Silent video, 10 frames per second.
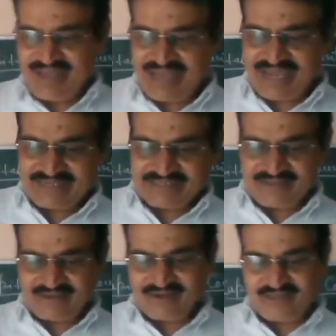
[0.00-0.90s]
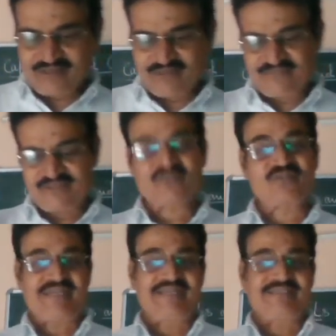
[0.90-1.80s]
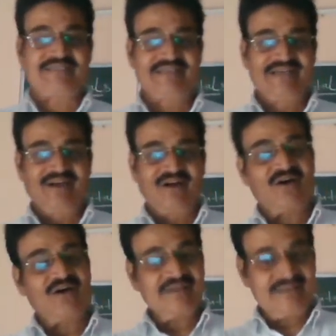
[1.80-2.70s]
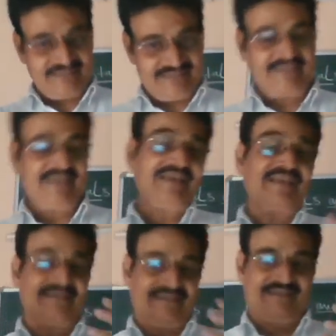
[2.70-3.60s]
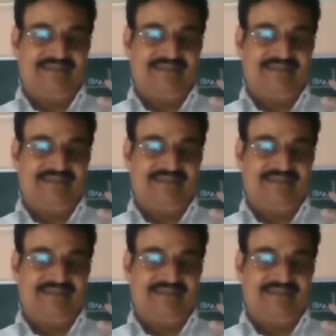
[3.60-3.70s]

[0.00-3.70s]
as a heart of the society, or he held